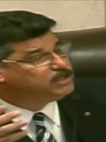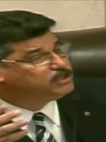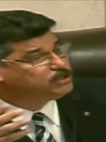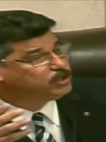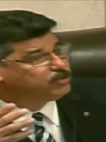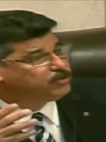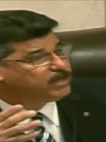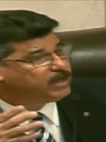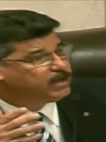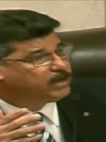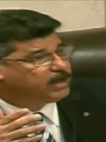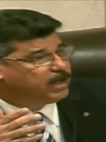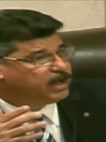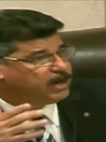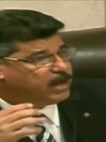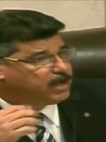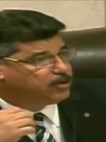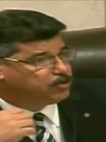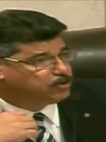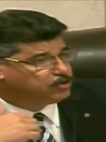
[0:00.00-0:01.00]
So then,
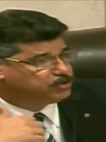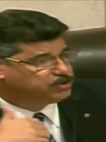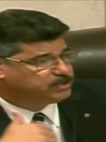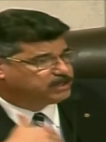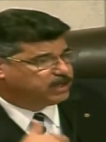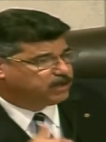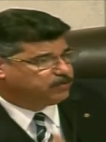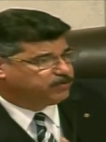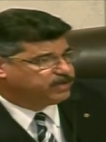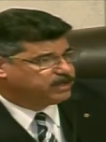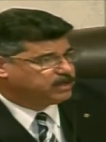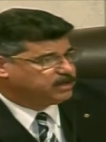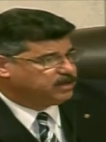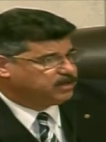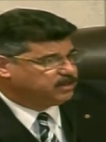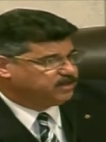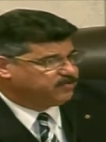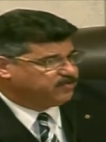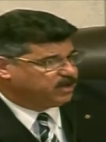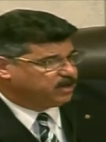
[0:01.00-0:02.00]
and I understand we
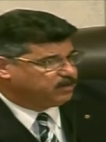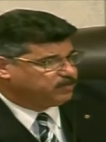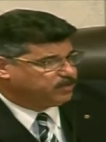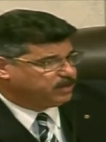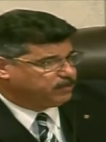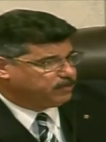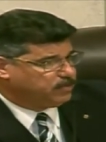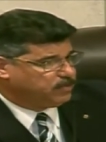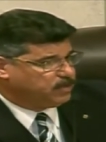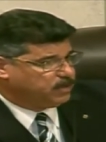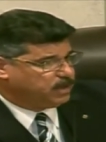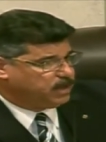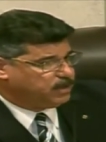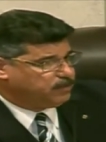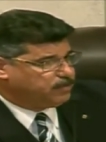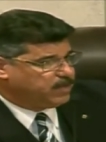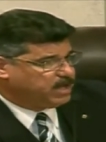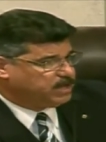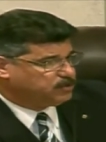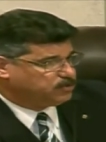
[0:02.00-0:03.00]
cannot develop a, a
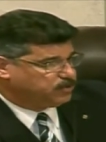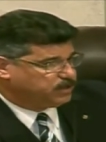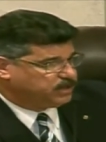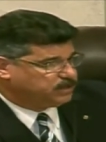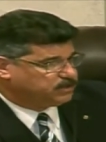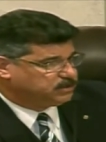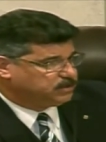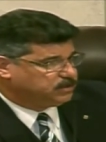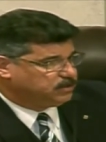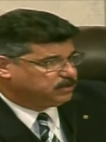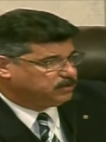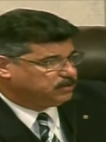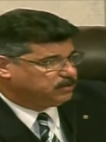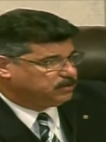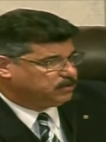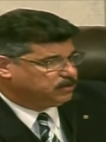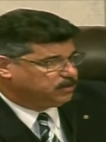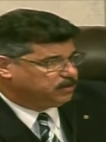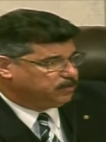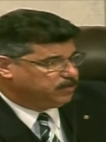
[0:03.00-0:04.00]
matrix
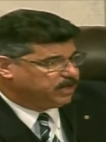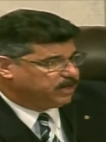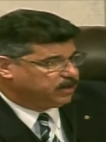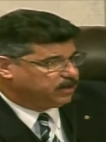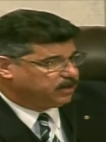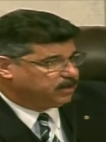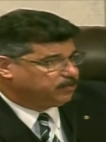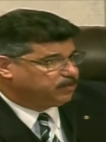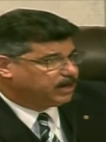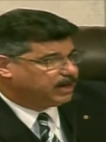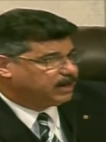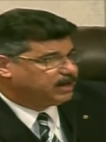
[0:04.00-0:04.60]
immediately, but